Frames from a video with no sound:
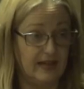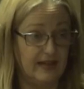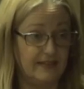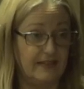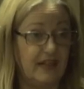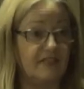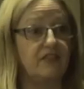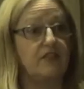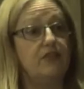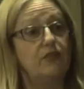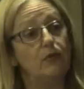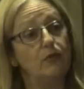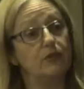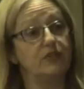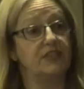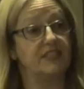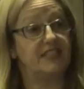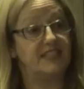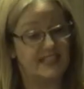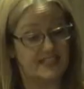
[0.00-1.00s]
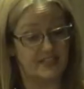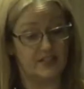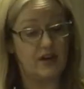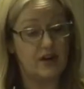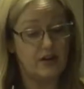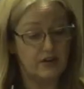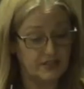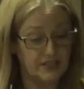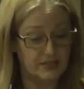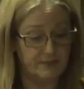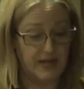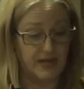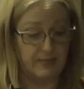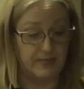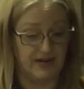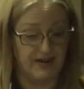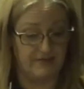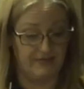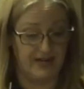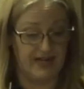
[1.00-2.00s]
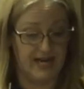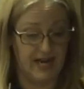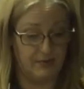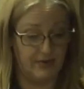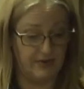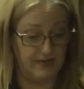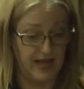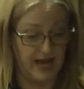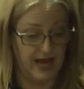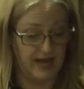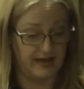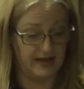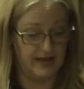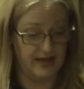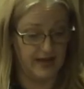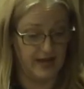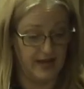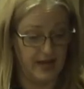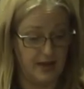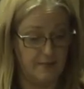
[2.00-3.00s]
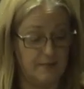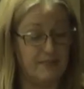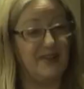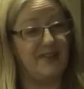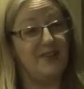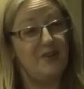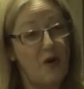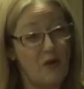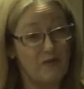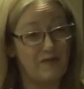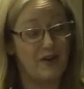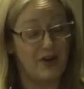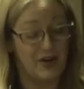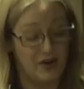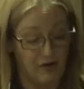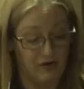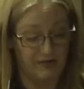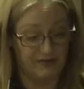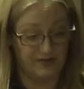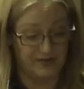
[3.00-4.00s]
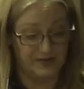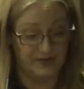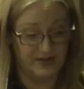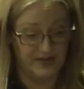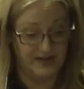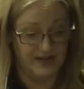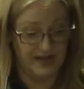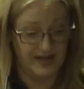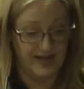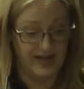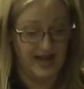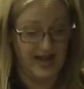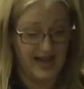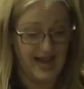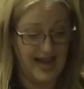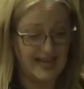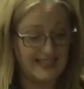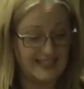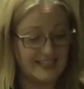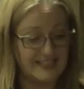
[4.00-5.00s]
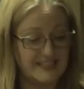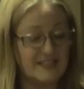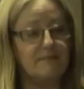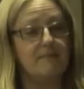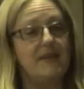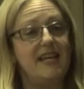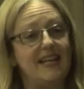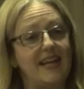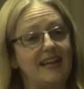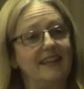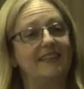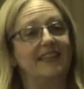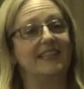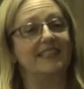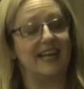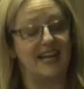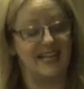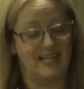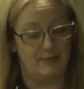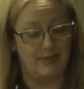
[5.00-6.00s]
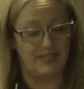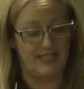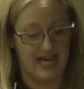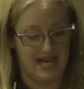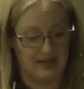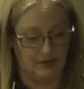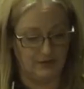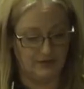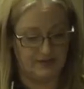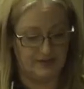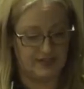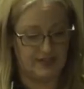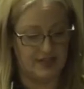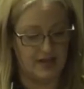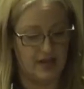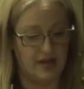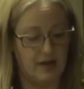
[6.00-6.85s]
That's a thought that did occur to people every now and then, but not very often, and it doesn't mean anything to anybody else.